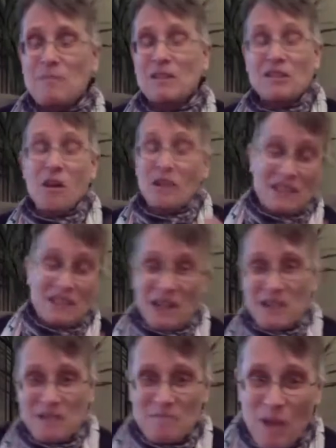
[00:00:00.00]
He's all
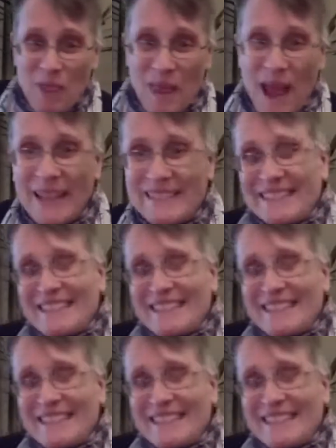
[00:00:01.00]
excited about that.